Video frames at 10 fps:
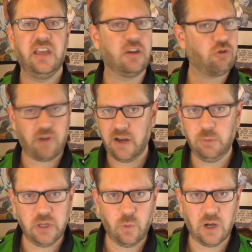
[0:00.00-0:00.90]

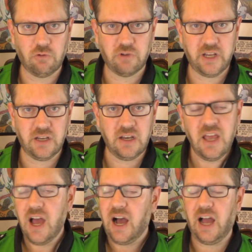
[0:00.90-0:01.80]
incredibly well written,
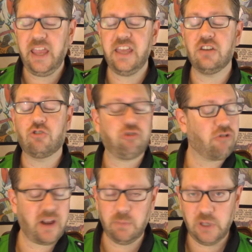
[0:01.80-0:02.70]

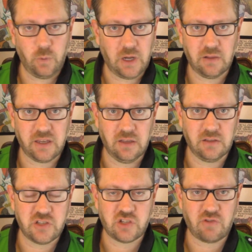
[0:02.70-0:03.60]
incredibly well
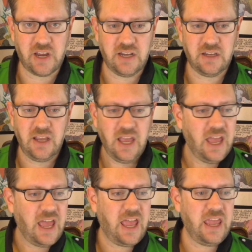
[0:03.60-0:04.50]
illustrated.
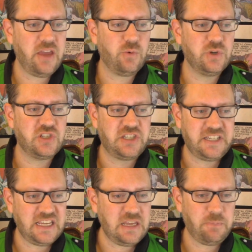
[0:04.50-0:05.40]
It was
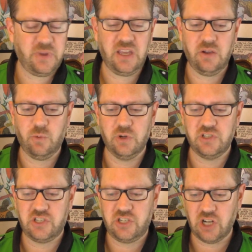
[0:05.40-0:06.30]
deep, it
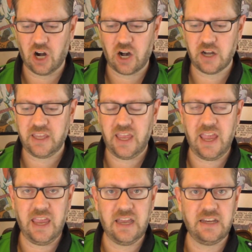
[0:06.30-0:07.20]
was dark,
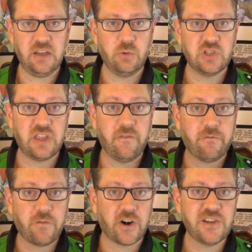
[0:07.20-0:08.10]
and it was the
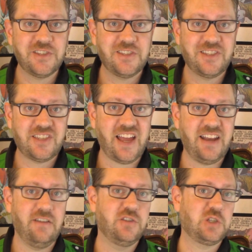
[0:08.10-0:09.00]
first
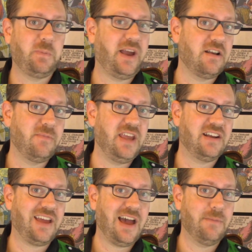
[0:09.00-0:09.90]
set of Spider-Man
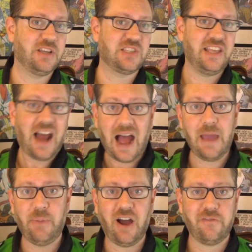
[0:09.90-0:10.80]
comics that I
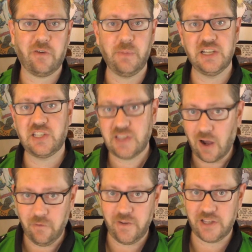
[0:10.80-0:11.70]
bought for
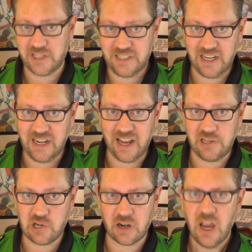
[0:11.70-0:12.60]
myself as a
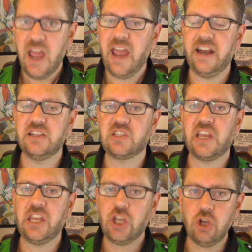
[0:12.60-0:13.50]
teenager, and it's a
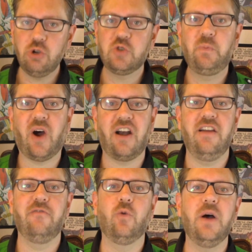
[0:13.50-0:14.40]
huge part
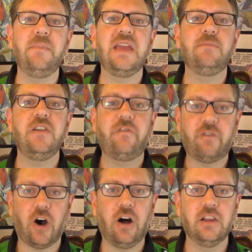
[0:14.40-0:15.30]
of what made me
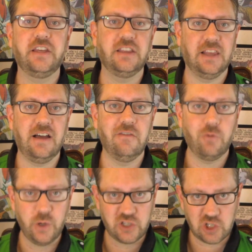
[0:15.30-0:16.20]
fall in love
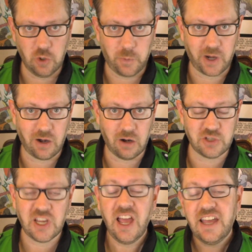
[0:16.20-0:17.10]
with
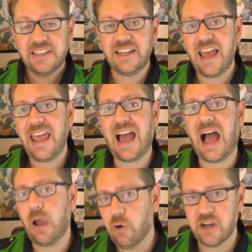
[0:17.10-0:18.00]
superheroes. Today,
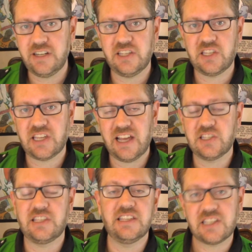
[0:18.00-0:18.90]
I want to
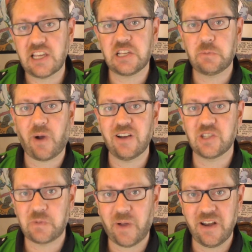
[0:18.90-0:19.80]
discuss the six-part
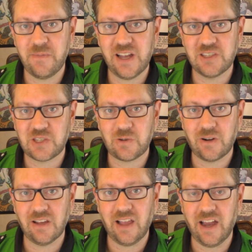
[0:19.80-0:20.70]
Spider-Man
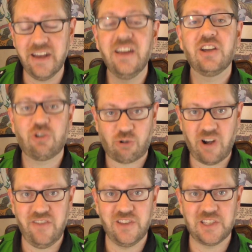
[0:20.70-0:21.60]
storyline,
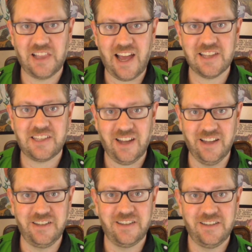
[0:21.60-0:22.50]
Kraven's Last Hunt.